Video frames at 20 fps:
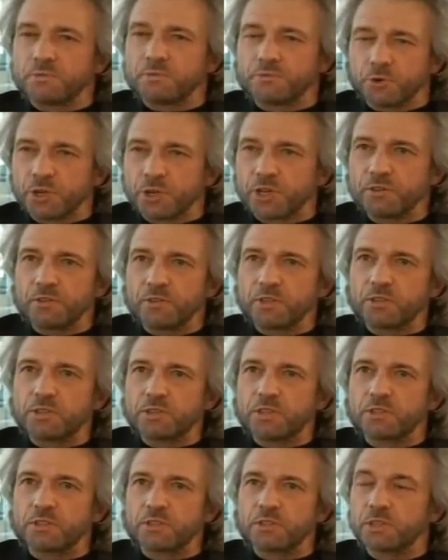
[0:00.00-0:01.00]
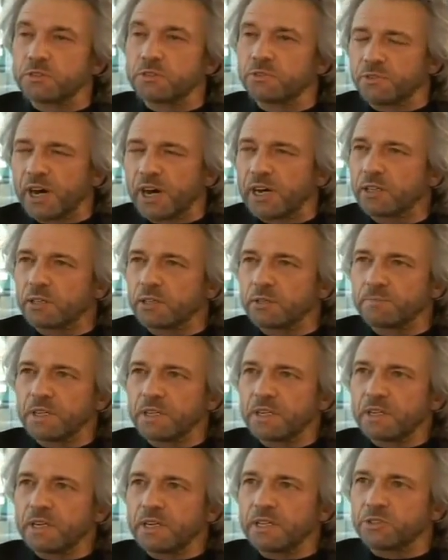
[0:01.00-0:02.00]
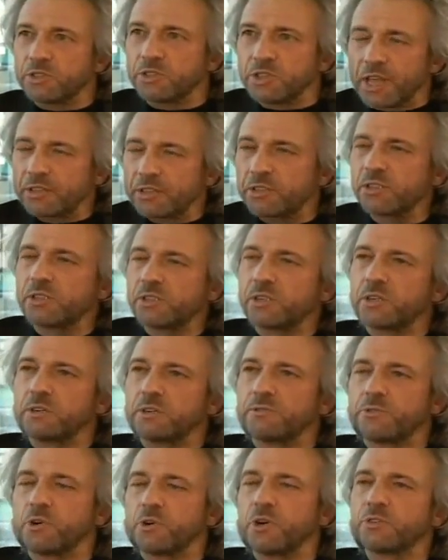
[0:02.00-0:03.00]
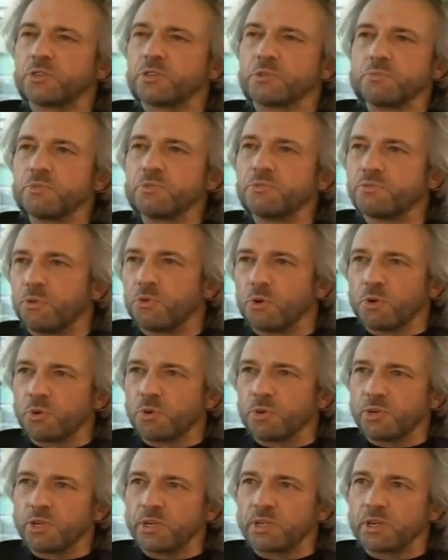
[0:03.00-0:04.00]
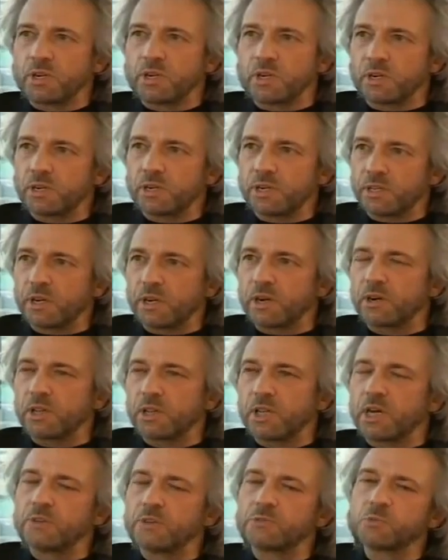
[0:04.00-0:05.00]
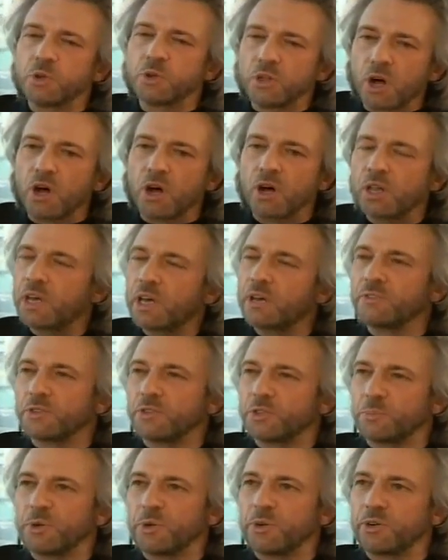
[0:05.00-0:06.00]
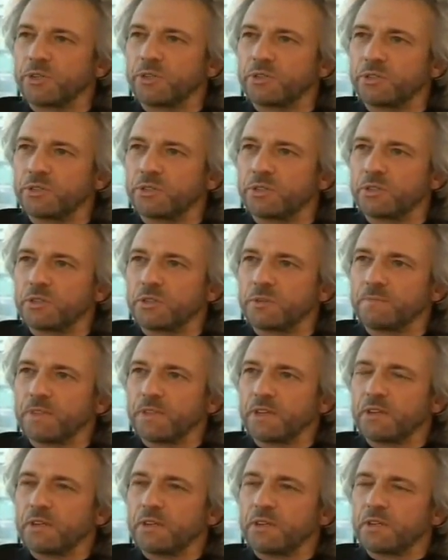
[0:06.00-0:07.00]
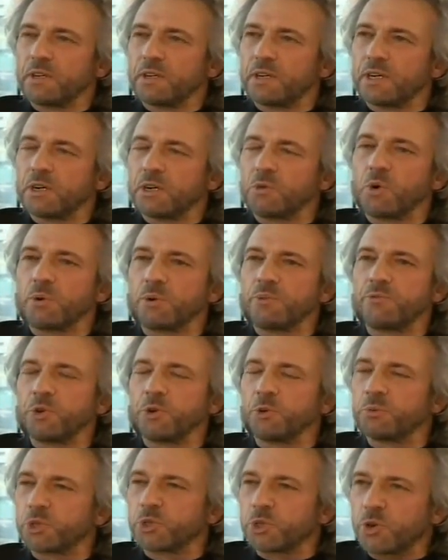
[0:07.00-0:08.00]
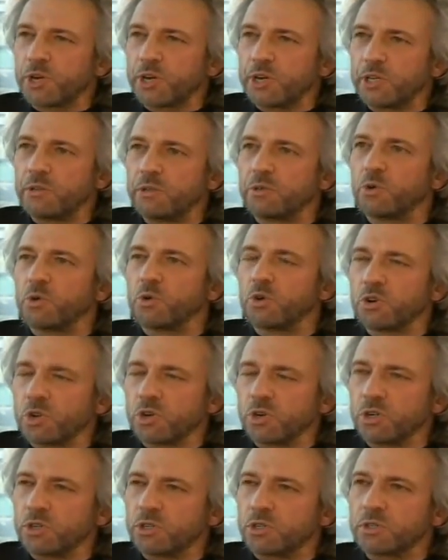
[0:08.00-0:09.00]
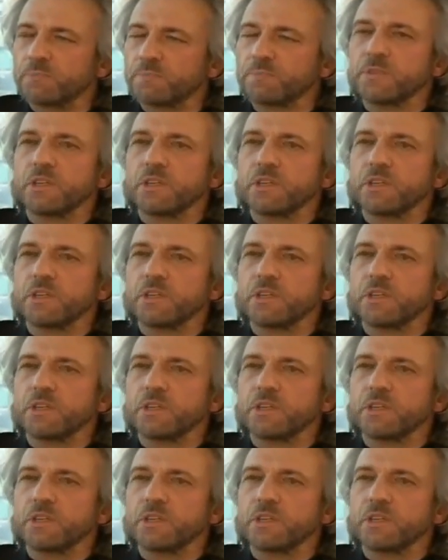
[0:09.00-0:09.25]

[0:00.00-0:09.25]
Forgiveness is, is vital. It's necessary for us to move forward in our, in our lives. We'll all have experiences uh, where we feel betrayed or hurt,